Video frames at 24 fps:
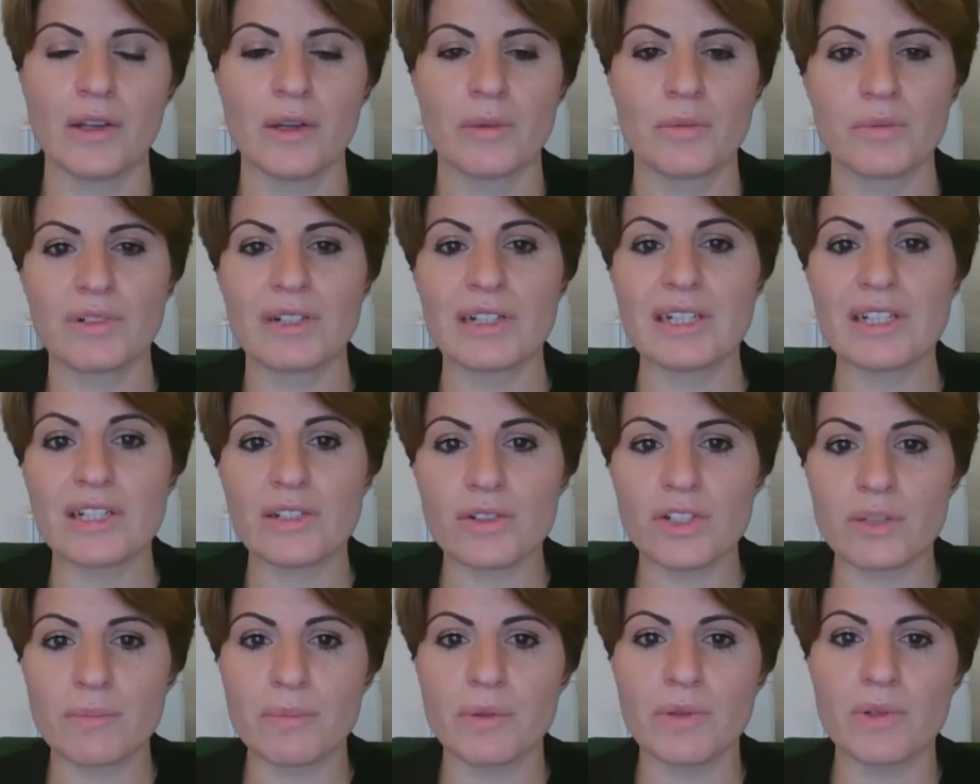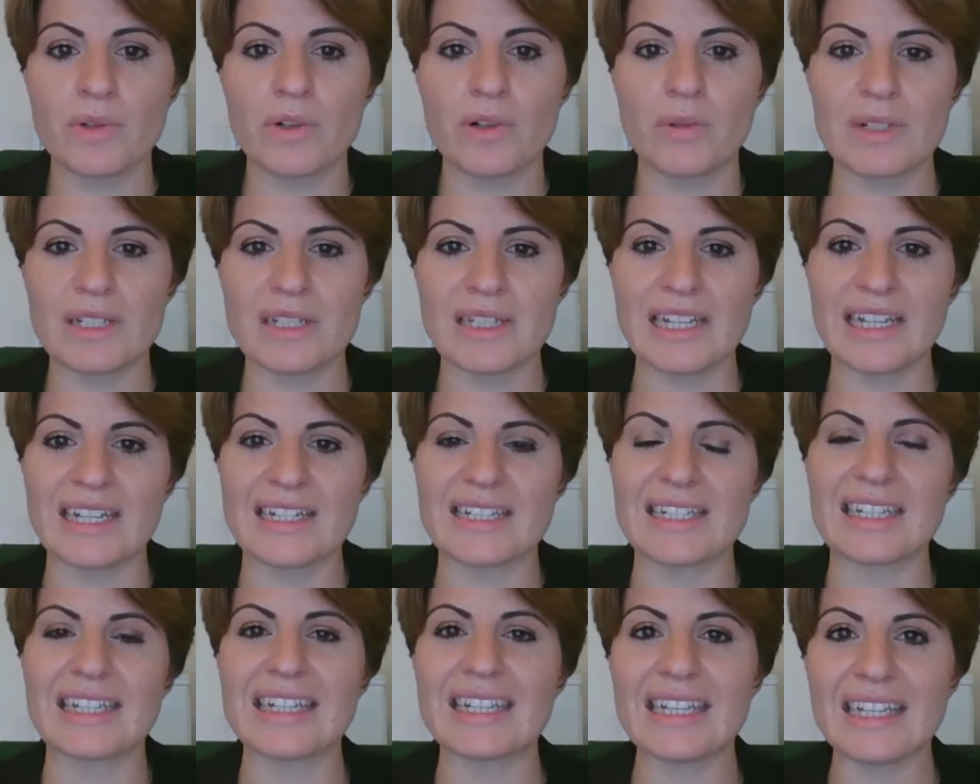Parental support was seen as
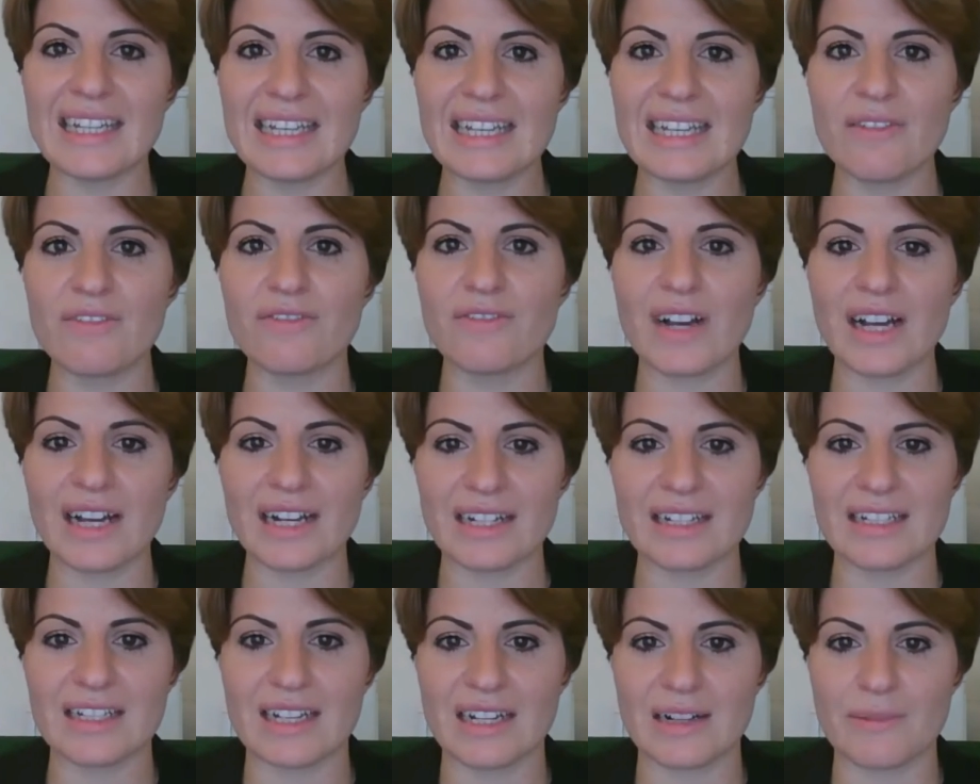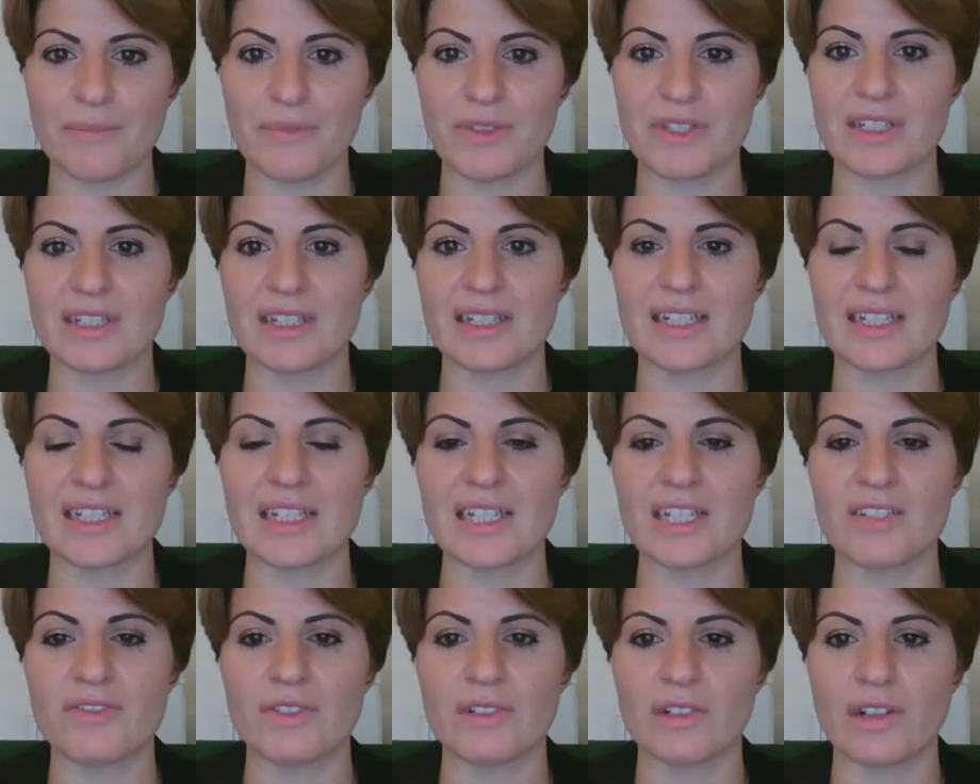a key factor to
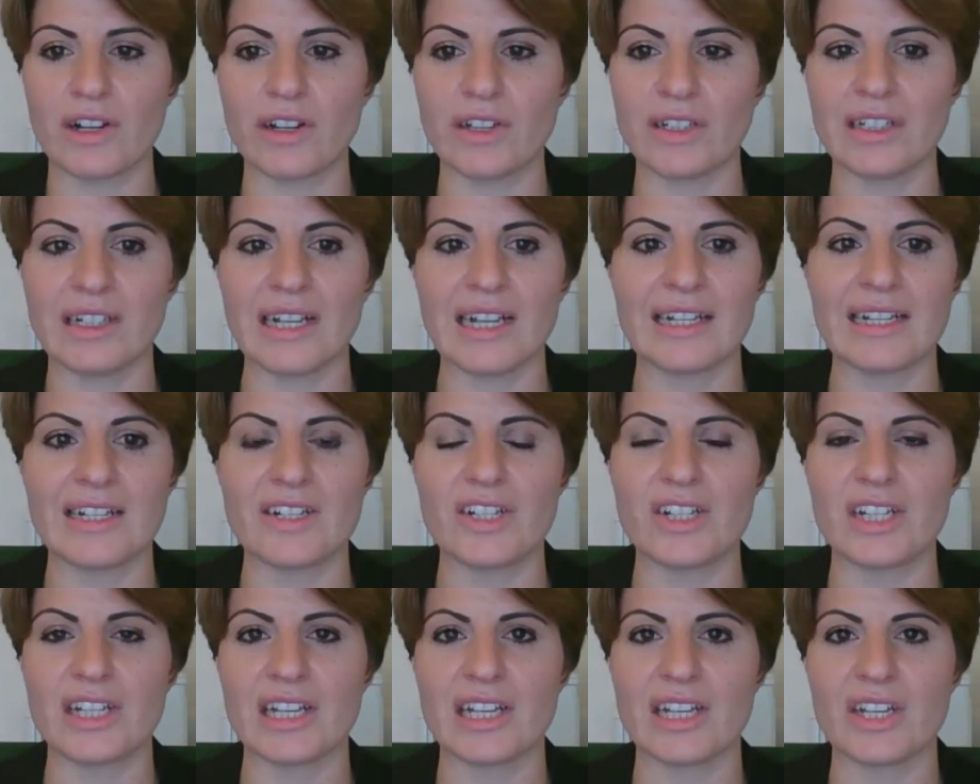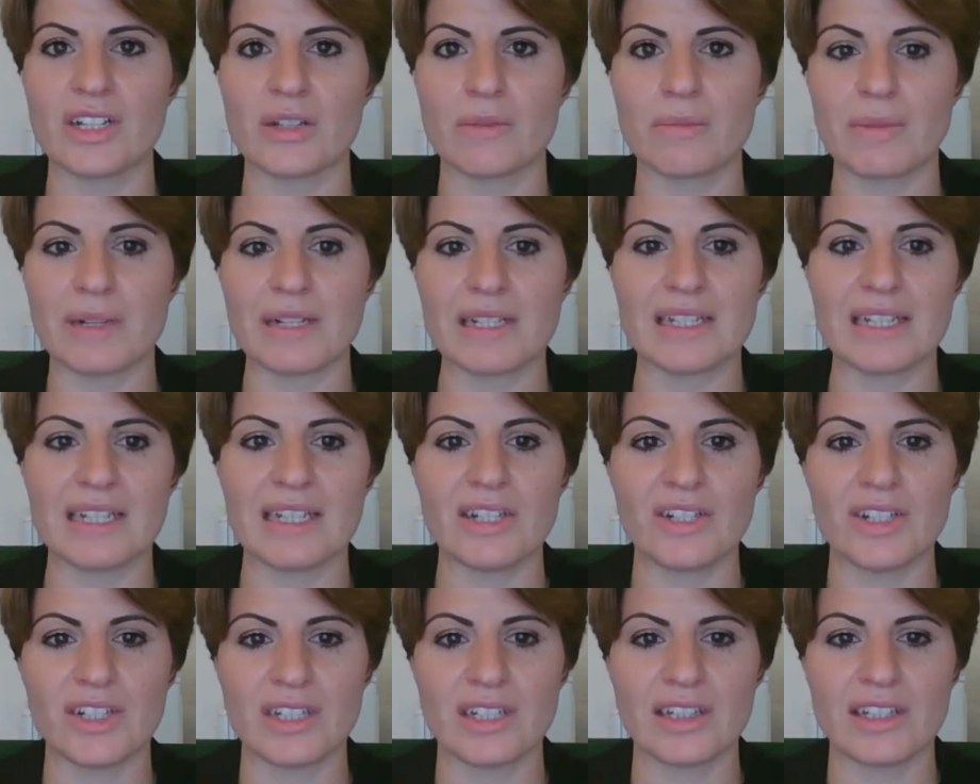successful online education by
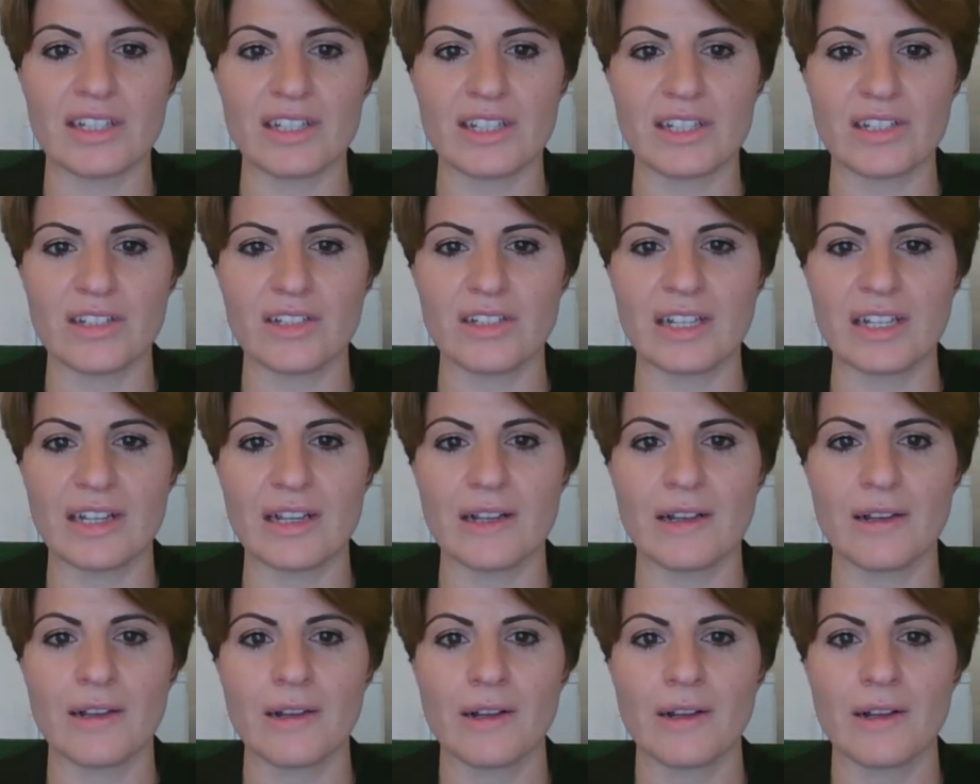teachers in the study.